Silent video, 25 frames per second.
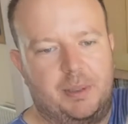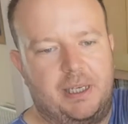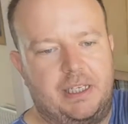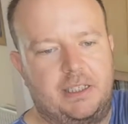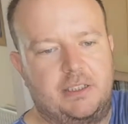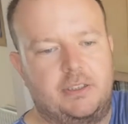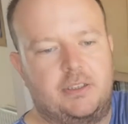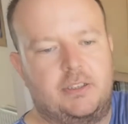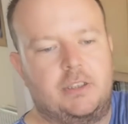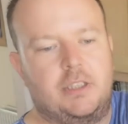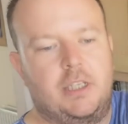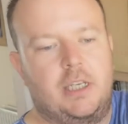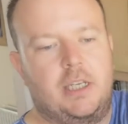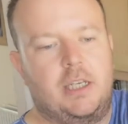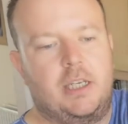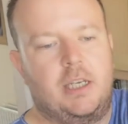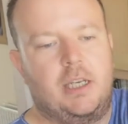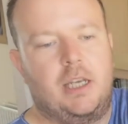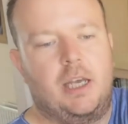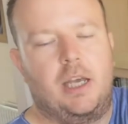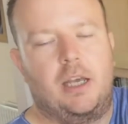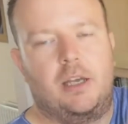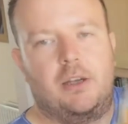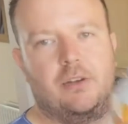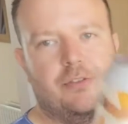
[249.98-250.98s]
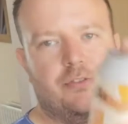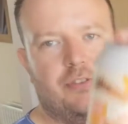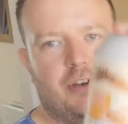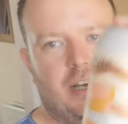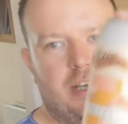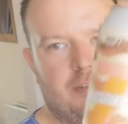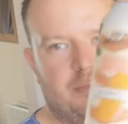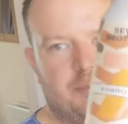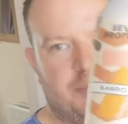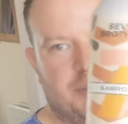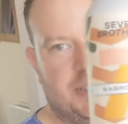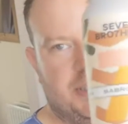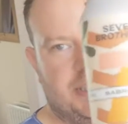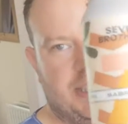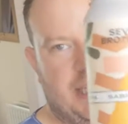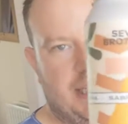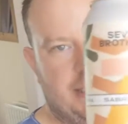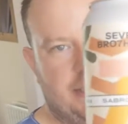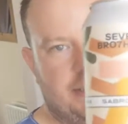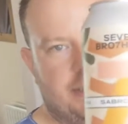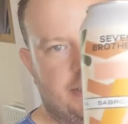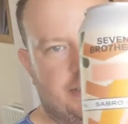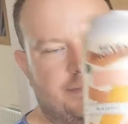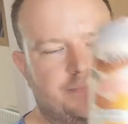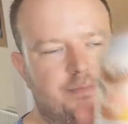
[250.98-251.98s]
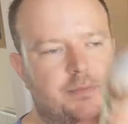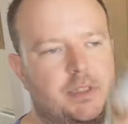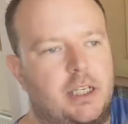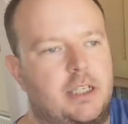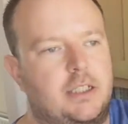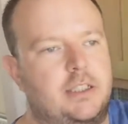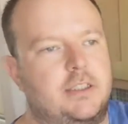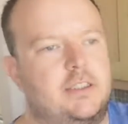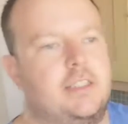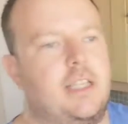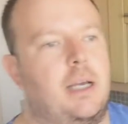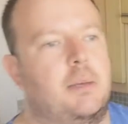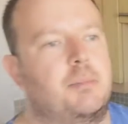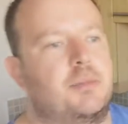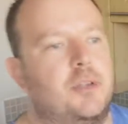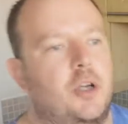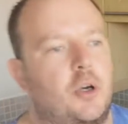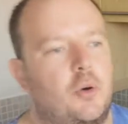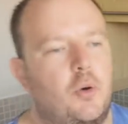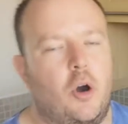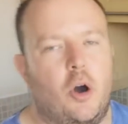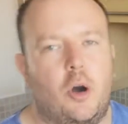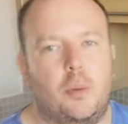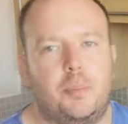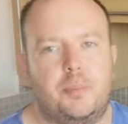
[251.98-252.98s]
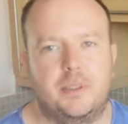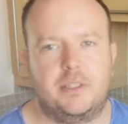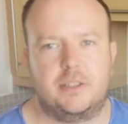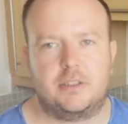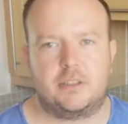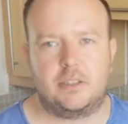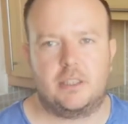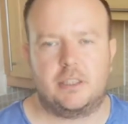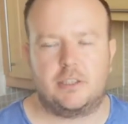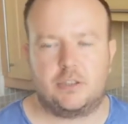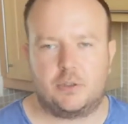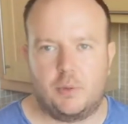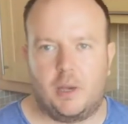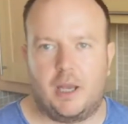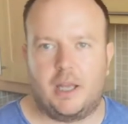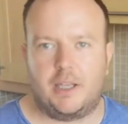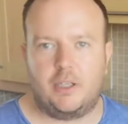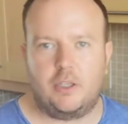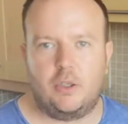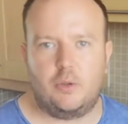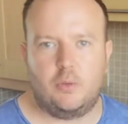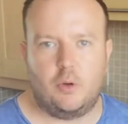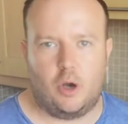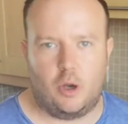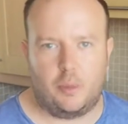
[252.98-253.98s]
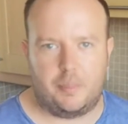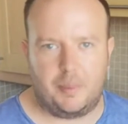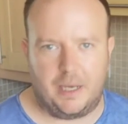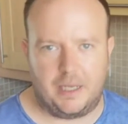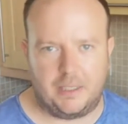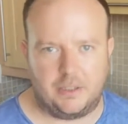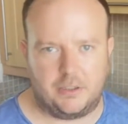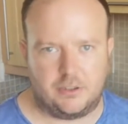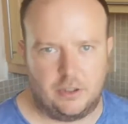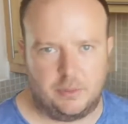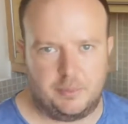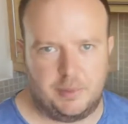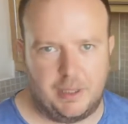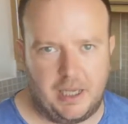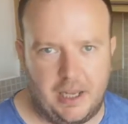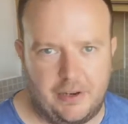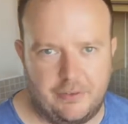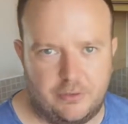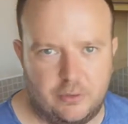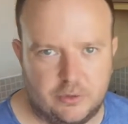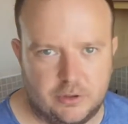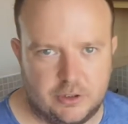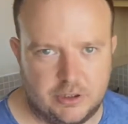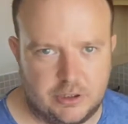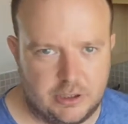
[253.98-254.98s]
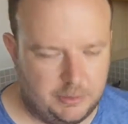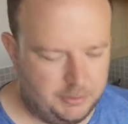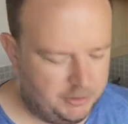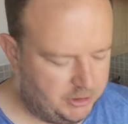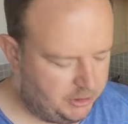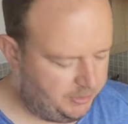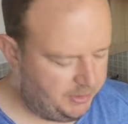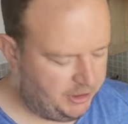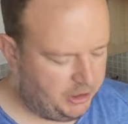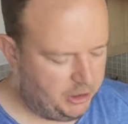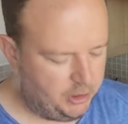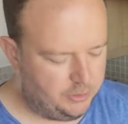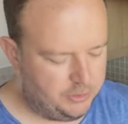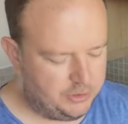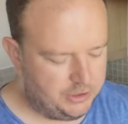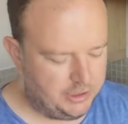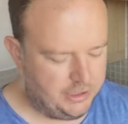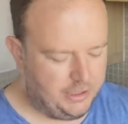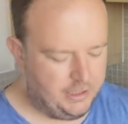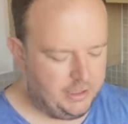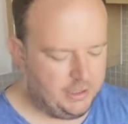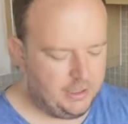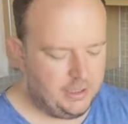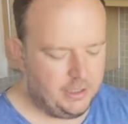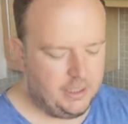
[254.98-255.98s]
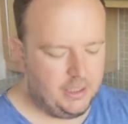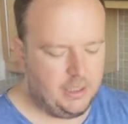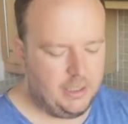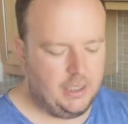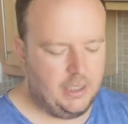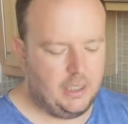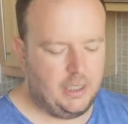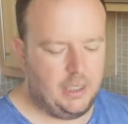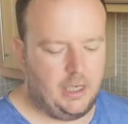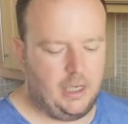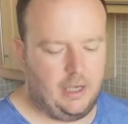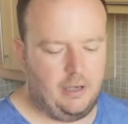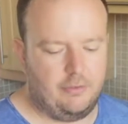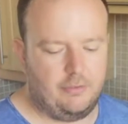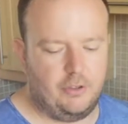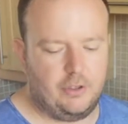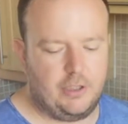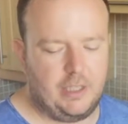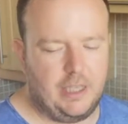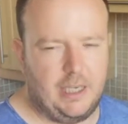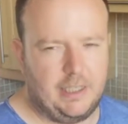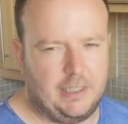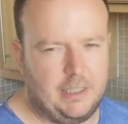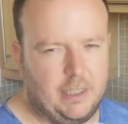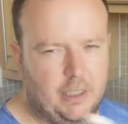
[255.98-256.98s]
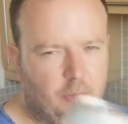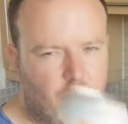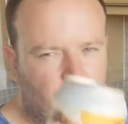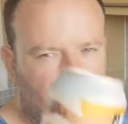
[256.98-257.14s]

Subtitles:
beers, 5%. Sabro hop is quite a new hop, actually, but everyone seems to be using it. I've only had it